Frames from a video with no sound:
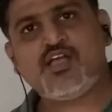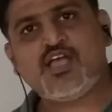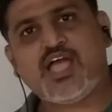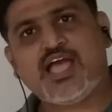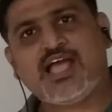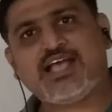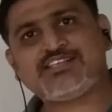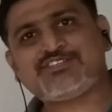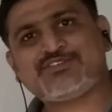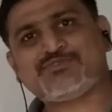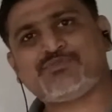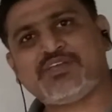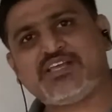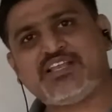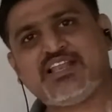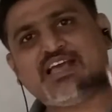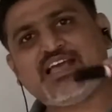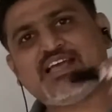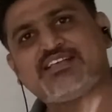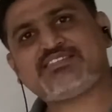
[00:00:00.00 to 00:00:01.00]
as
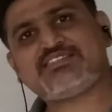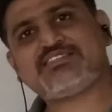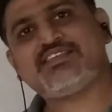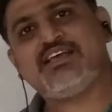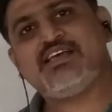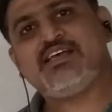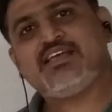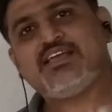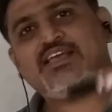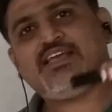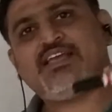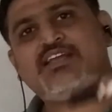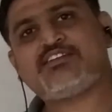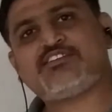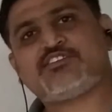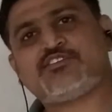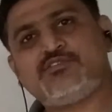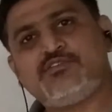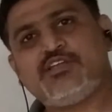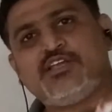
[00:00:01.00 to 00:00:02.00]
well as
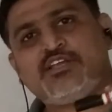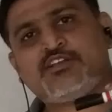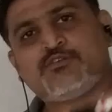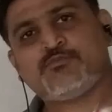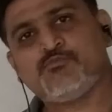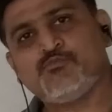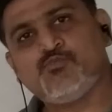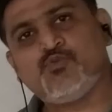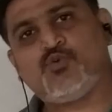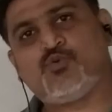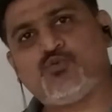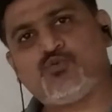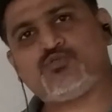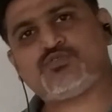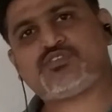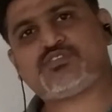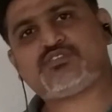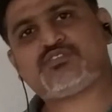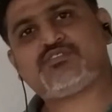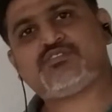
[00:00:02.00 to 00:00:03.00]
it
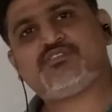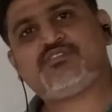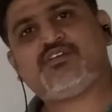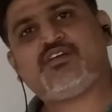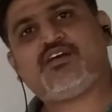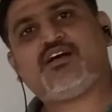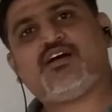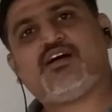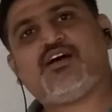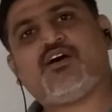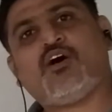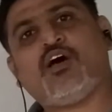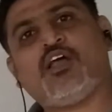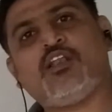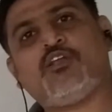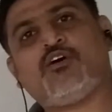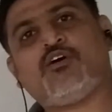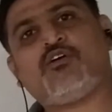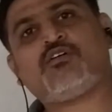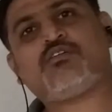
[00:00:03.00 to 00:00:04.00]
moves
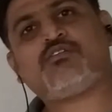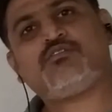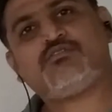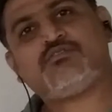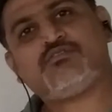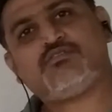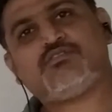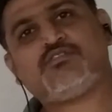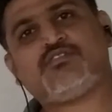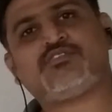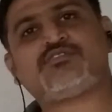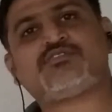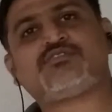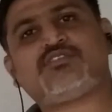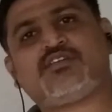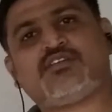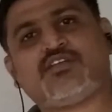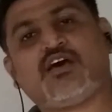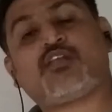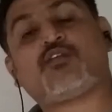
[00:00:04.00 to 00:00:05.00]
along a
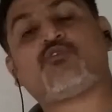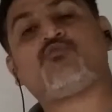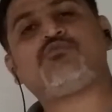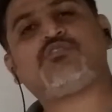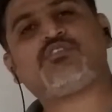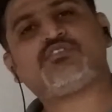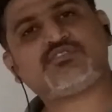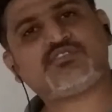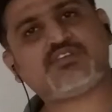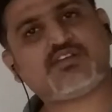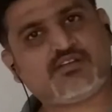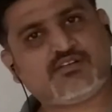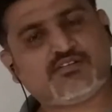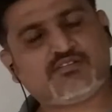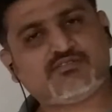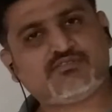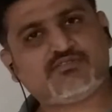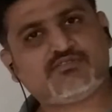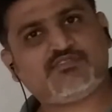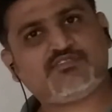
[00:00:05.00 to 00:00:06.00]
sun, around the
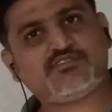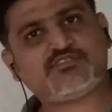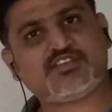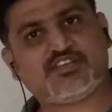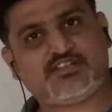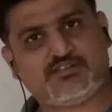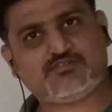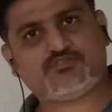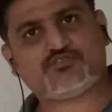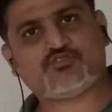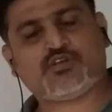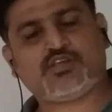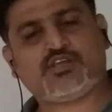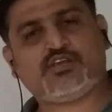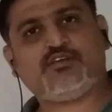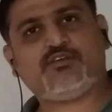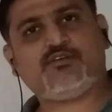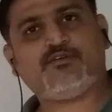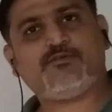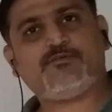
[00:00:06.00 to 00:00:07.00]
sun.
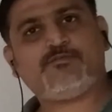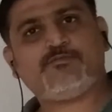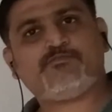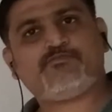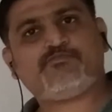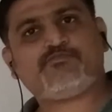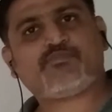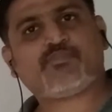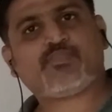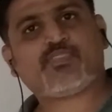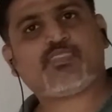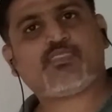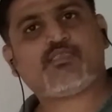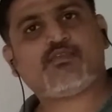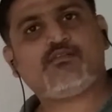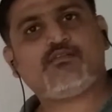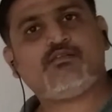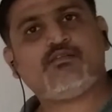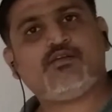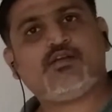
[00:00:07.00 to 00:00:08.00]

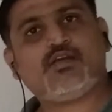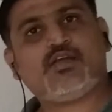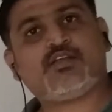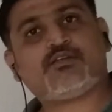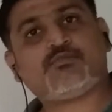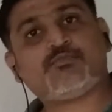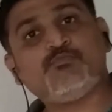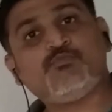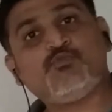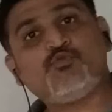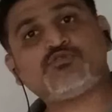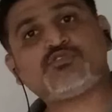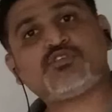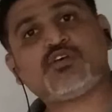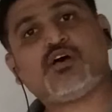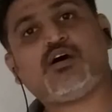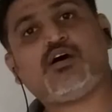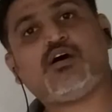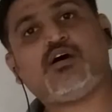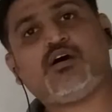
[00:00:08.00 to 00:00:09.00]
It moves
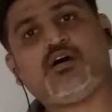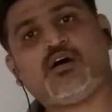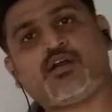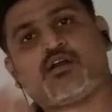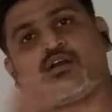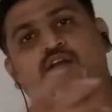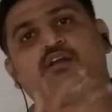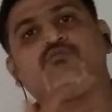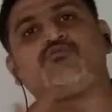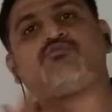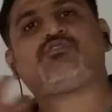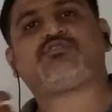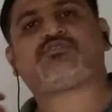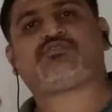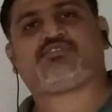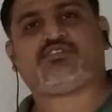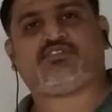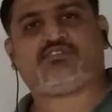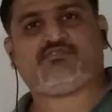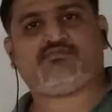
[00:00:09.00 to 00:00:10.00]
around the
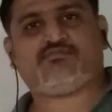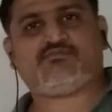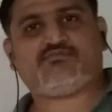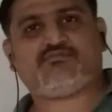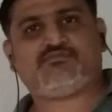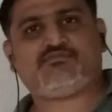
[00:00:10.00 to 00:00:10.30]
sun.